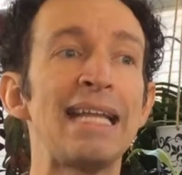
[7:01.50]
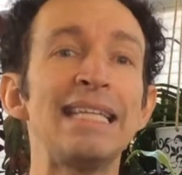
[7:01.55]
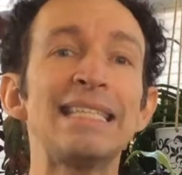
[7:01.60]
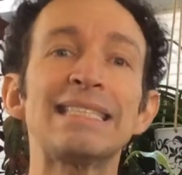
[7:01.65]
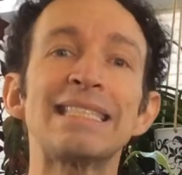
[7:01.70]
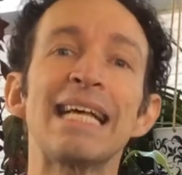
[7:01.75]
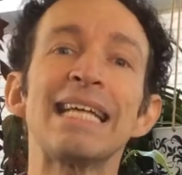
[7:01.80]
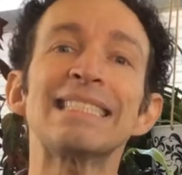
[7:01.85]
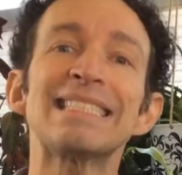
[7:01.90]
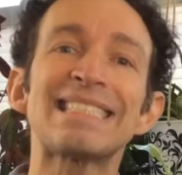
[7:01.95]
he
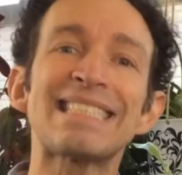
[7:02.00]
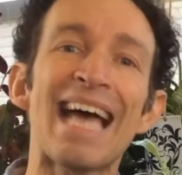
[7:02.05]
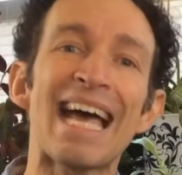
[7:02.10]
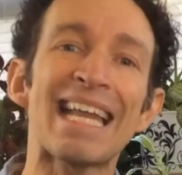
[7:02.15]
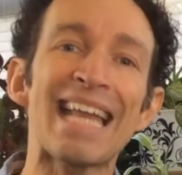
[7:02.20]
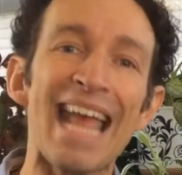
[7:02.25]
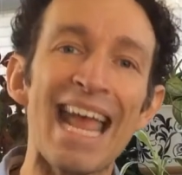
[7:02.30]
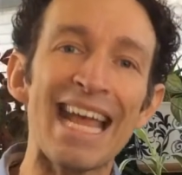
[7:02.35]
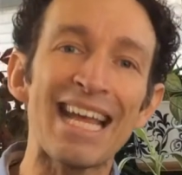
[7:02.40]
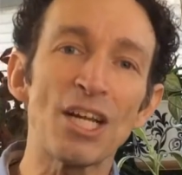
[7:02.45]
says
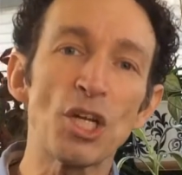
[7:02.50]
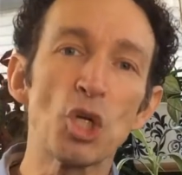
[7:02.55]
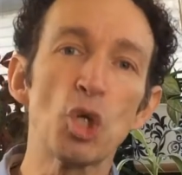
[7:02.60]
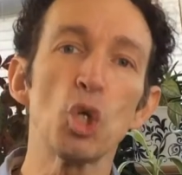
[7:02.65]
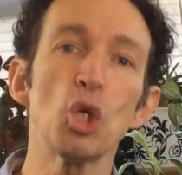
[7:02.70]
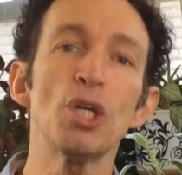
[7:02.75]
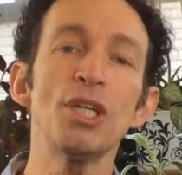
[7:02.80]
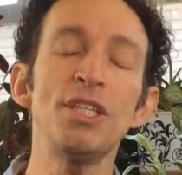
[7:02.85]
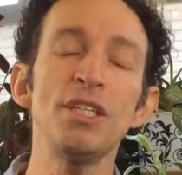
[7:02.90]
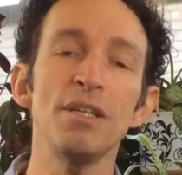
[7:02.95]
that a
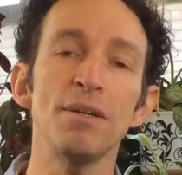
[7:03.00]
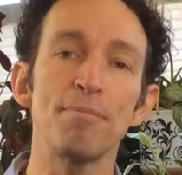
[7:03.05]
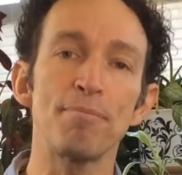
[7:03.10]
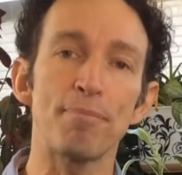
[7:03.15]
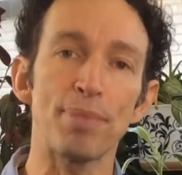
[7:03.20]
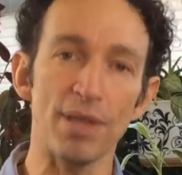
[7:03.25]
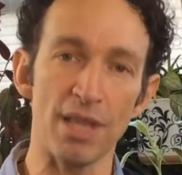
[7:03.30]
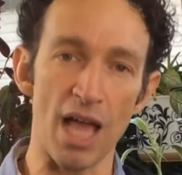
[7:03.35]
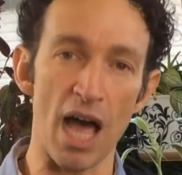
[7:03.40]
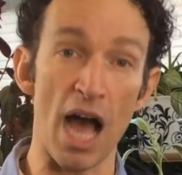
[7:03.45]
good
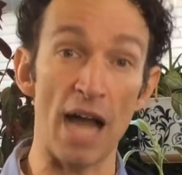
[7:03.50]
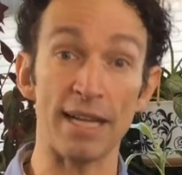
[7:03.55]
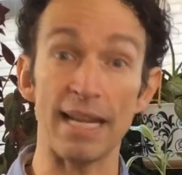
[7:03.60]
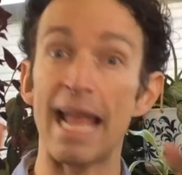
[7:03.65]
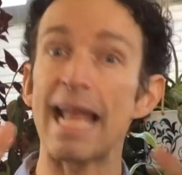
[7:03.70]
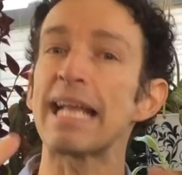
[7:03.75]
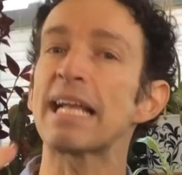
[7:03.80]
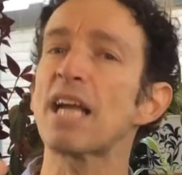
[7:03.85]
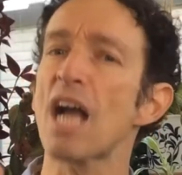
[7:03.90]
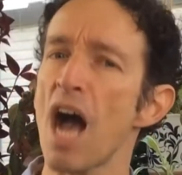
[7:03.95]
plot,
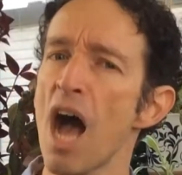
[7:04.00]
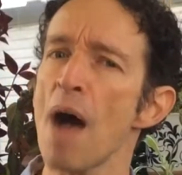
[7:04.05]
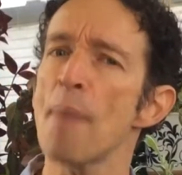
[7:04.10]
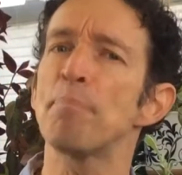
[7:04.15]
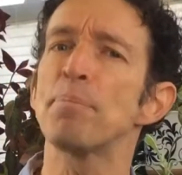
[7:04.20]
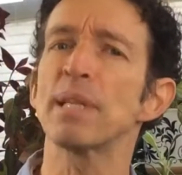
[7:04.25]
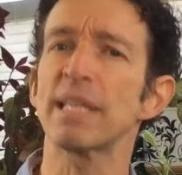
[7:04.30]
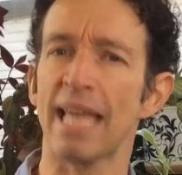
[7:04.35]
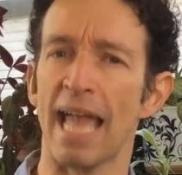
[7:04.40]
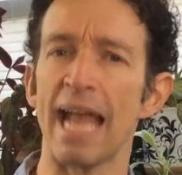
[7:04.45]
a
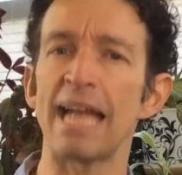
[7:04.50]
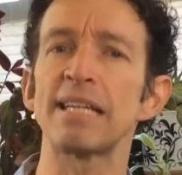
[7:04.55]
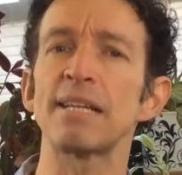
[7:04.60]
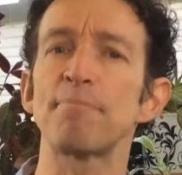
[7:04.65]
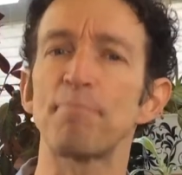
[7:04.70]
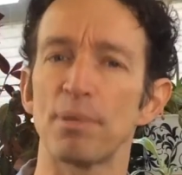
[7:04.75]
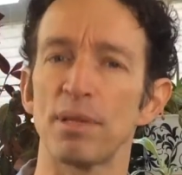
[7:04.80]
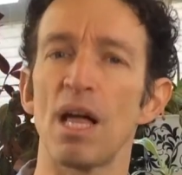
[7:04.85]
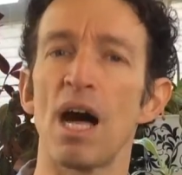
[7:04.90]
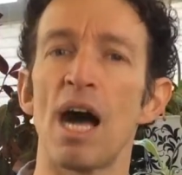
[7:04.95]

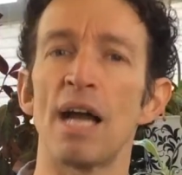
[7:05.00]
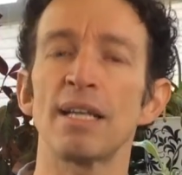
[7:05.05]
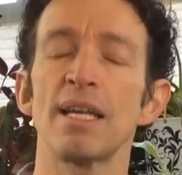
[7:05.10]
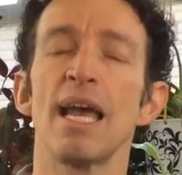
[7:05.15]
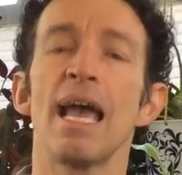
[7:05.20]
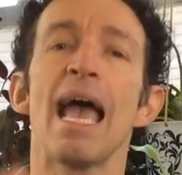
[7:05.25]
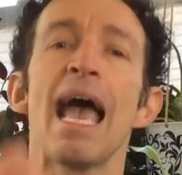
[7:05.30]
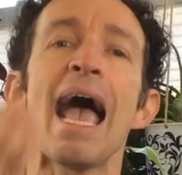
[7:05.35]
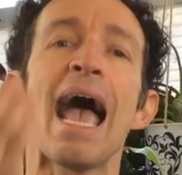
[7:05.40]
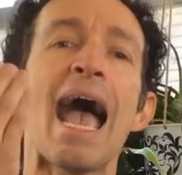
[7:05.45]
complicated plot,
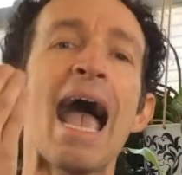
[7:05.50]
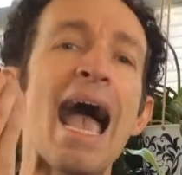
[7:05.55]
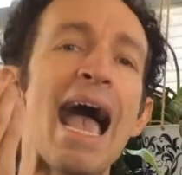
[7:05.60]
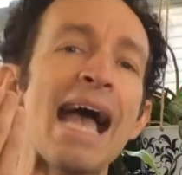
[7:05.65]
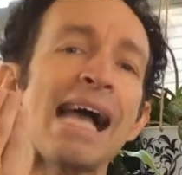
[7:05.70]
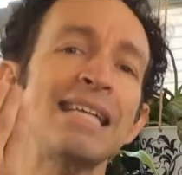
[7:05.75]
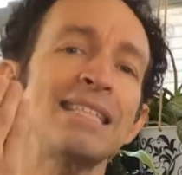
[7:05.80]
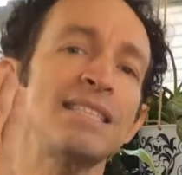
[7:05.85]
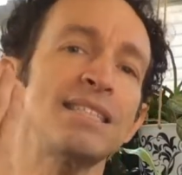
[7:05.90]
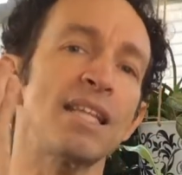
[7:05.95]

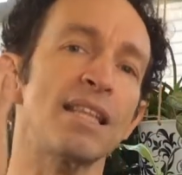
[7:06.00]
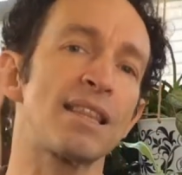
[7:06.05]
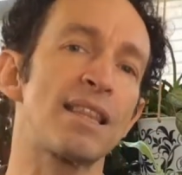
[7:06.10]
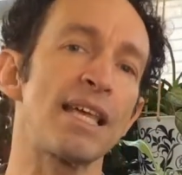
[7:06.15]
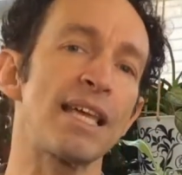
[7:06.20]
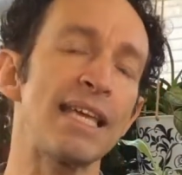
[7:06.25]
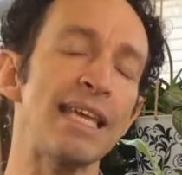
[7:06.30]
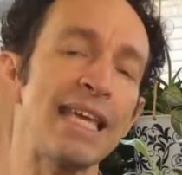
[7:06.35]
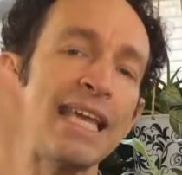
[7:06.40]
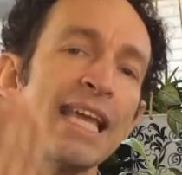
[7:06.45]
has
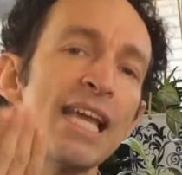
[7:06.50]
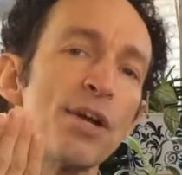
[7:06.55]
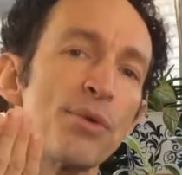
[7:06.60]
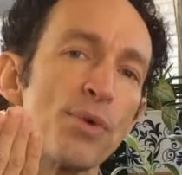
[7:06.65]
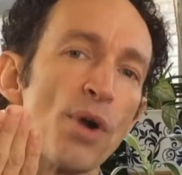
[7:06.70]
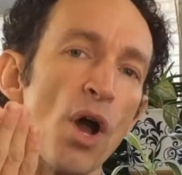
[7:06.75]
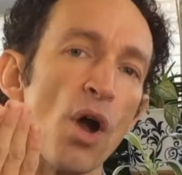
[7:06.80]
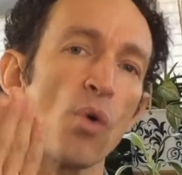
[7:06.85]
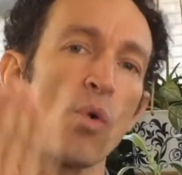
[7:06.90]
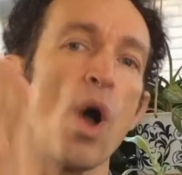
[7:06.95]
the
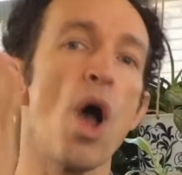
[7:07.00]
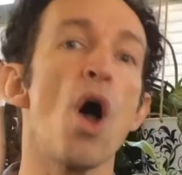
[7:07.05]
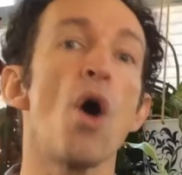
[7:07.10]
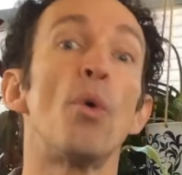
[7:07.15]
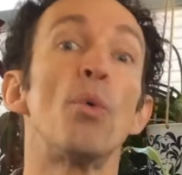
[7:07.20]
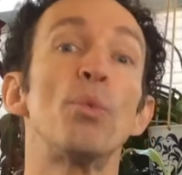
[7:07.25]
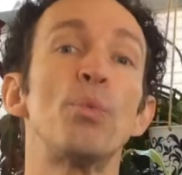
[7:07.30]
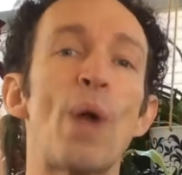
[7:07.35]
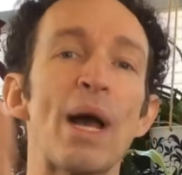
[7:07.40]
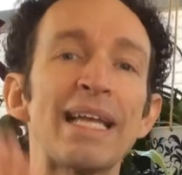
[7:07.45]
hero
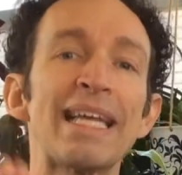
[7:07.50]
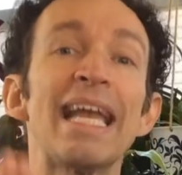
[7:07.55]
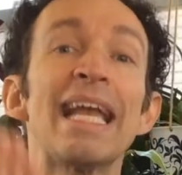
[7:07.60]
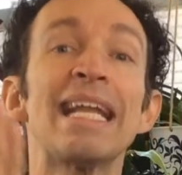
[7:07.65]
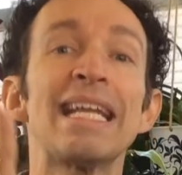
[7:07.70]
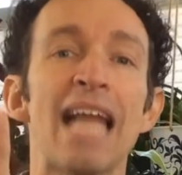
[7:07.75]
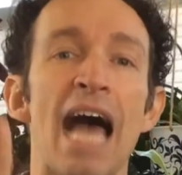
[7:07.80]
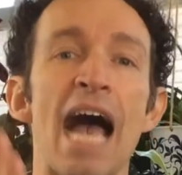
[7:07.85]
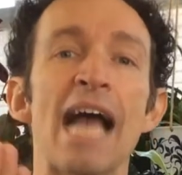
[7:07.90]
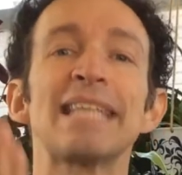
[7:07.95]

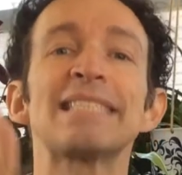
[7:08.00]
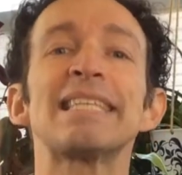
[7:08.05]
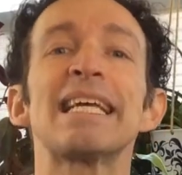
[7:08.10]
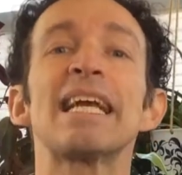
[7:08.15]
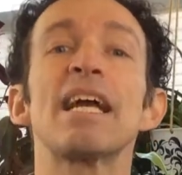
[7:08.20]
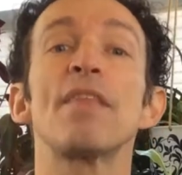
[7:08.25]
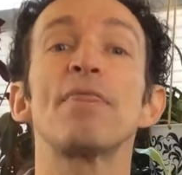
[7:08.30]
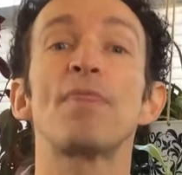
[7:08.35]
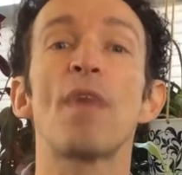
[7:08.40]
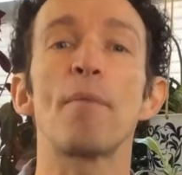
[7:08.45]

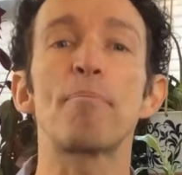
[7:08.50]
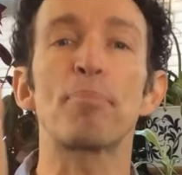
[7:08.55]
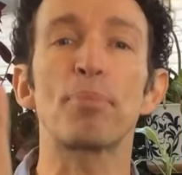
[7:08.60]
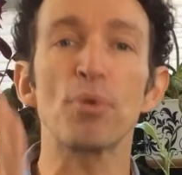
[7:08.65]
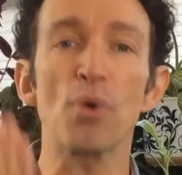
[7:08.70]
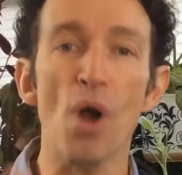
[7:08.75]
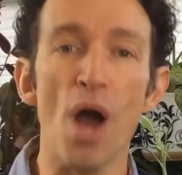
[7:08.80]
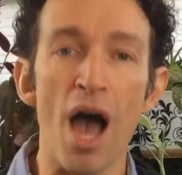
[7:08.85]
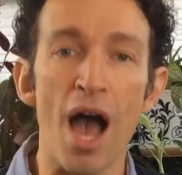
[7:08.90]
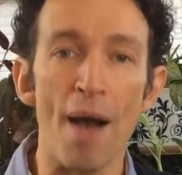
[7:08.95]
recognizing the
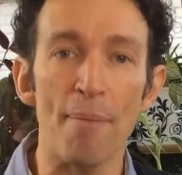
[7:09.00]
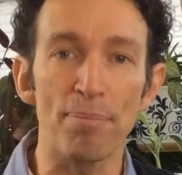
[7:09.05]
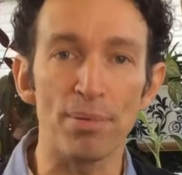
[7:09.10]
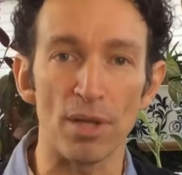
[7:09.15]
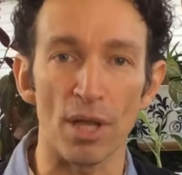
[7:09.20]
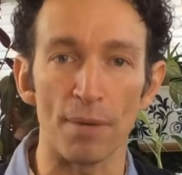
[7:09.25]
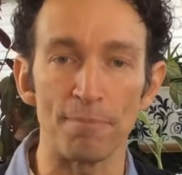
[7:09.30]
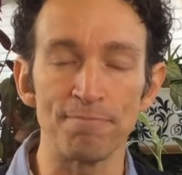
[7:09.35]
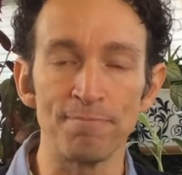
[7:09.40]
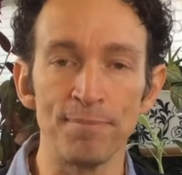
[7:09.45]

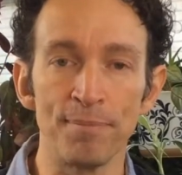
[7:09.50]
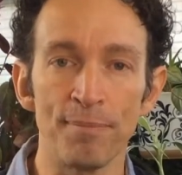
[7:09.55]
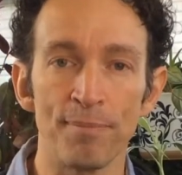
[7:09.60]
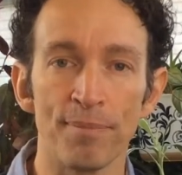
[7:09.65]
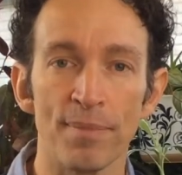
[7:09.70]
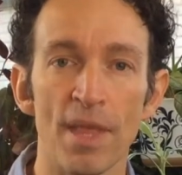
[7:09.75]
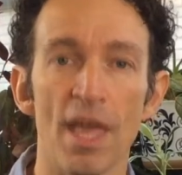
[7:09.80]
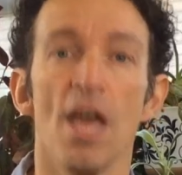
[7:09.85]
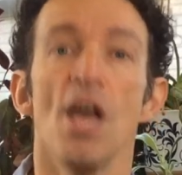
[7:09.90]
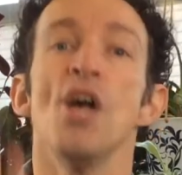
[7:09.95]
problem
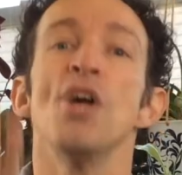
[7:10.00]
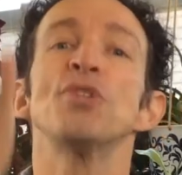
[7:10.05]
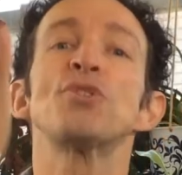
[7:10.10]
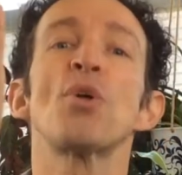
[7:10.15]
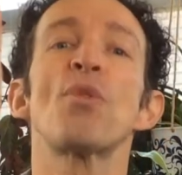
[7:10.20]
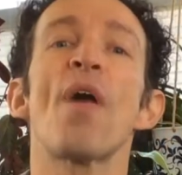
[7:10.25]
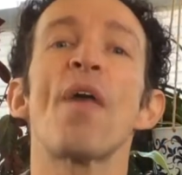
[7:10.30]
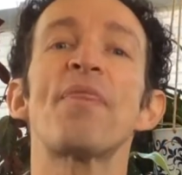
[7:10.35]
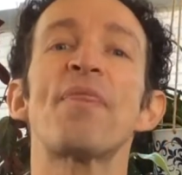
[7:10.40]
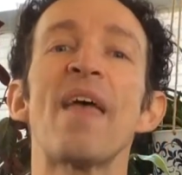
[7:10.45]

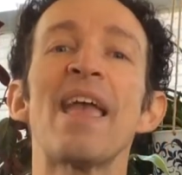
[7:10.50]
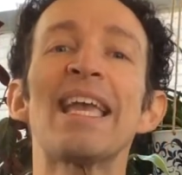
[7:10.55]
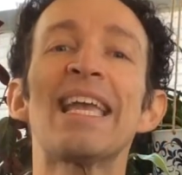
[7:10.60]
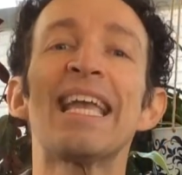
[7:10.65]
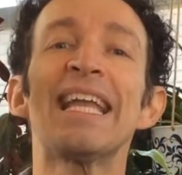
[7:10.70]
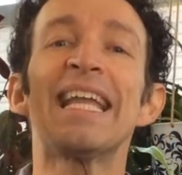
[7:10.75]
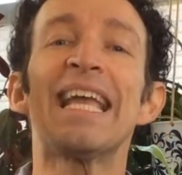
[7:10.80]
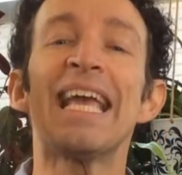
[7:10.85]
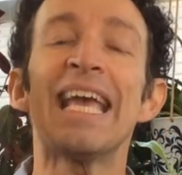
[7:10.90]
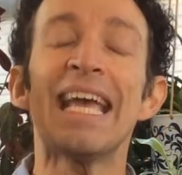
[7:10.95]
so that they
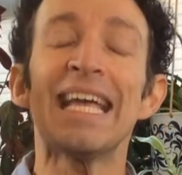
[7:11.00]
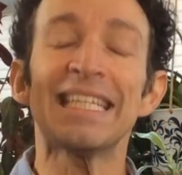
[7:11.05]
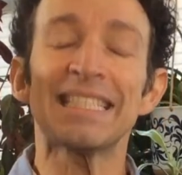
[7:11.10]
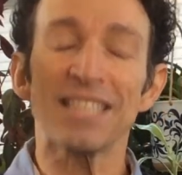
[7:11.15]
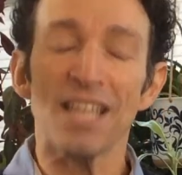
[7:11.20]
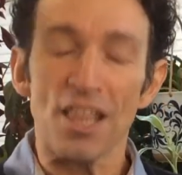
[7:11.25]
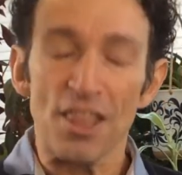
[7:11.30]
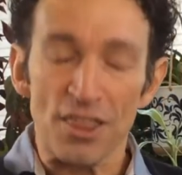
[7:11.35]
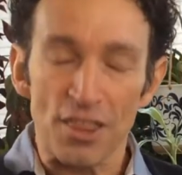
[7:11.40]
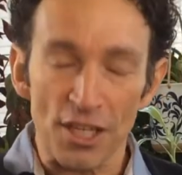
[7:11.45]
can
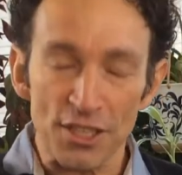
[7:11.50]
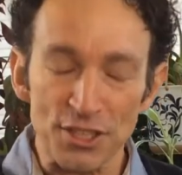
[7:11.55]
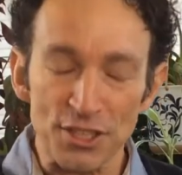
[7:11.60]
hit the